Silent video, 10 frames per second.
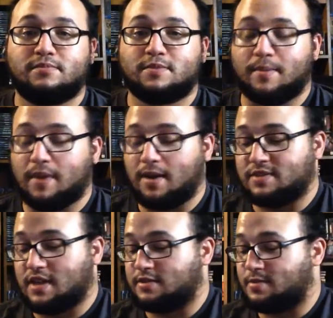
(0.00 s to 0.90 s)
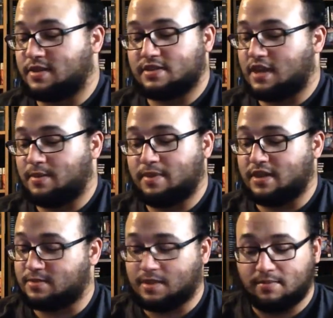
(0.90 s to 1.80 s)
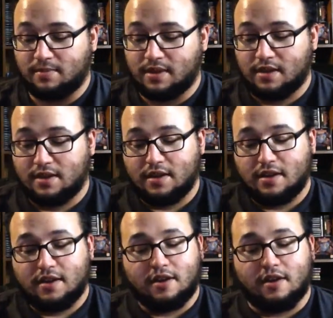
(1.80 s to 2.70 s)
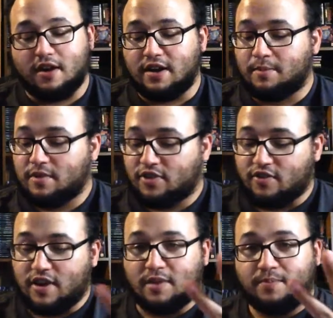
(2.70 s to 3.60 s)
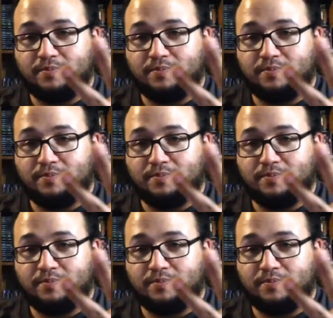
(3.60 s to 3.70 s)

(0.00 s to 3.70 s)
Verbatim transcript: It's my mom's house, but it's not a basement. Alright, number three.